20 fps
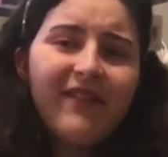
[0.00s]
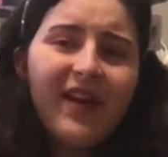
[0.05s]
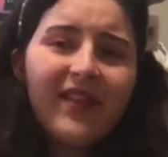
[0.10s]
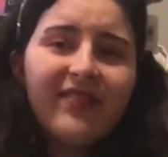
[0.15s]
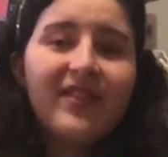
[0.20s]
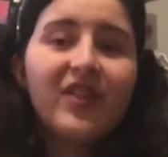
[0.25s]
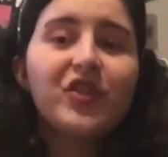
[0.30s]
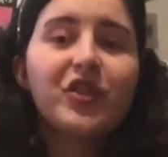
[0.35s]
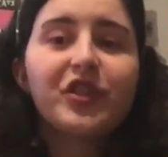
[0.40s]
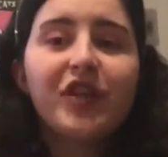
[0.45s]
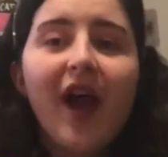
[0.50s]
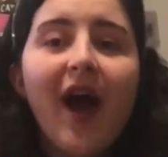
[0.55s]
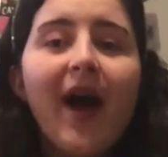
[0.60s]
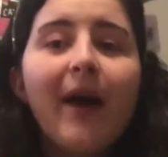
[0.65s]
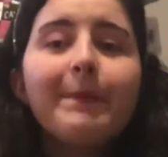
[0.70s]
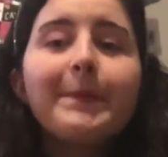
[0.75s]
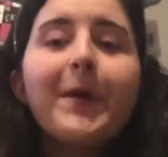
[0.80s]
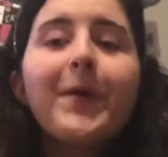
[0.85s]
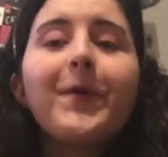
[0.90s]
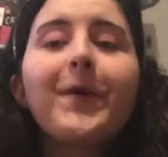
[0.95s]
at their
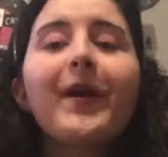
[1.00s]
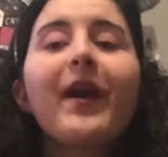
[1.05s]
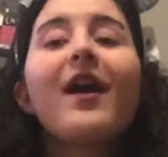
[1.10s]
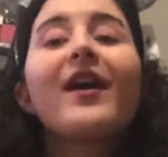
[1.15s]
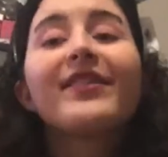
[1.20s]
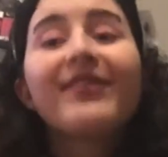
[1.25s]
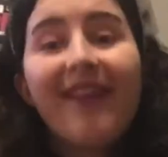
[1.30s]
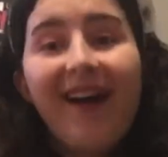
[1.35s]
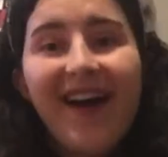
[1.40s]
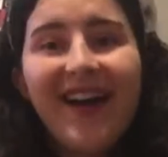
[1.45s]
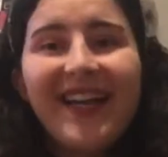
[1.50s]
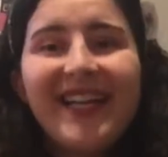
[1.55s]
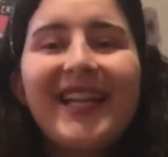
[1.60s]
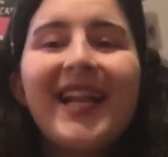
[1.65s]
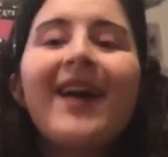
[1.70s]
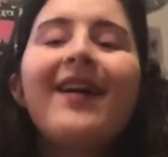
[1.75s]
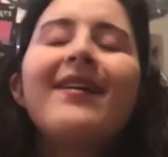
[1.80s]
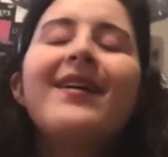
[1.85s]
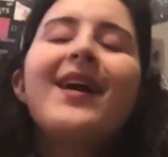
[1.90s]
shop or online.